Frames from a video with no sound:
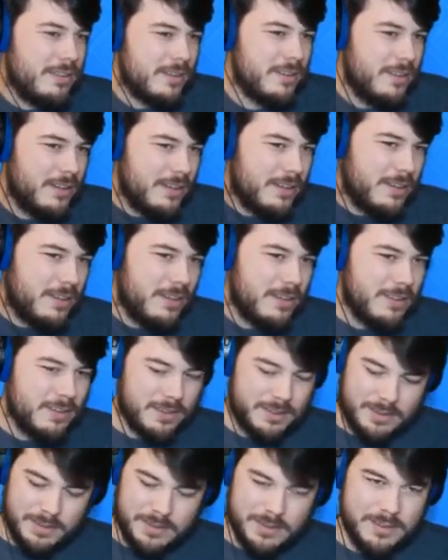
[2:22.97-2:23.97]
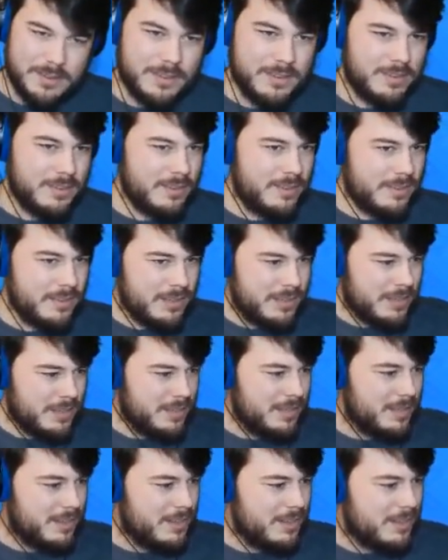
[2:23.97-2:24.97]

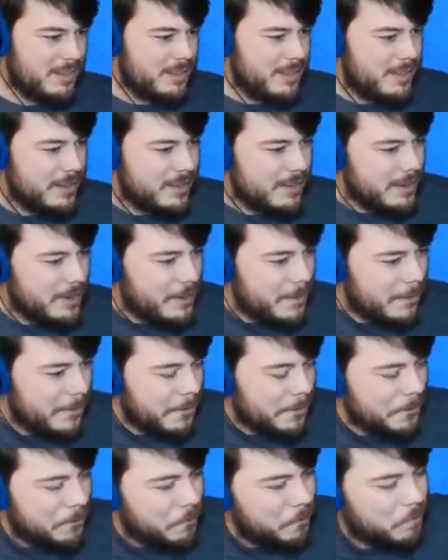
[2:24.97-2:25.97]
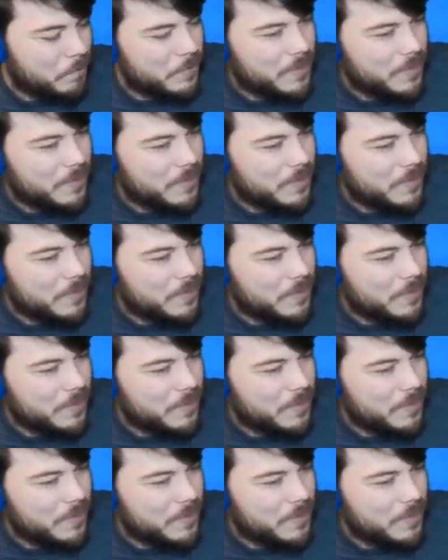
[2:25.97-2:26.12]
Nobody speaks.